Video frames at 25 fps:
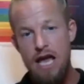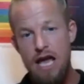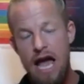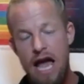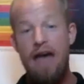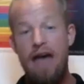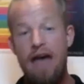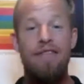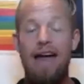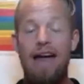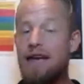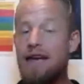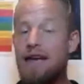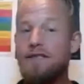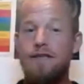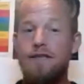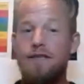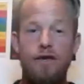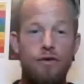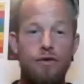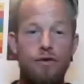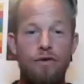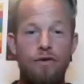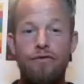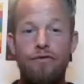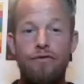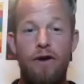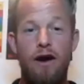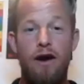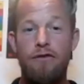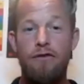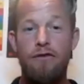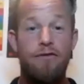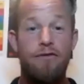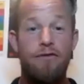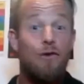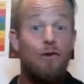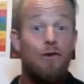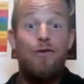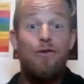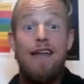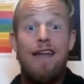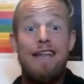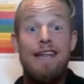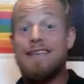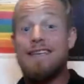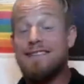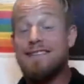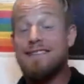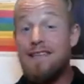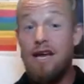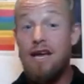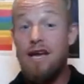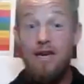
And that is the unified field that is that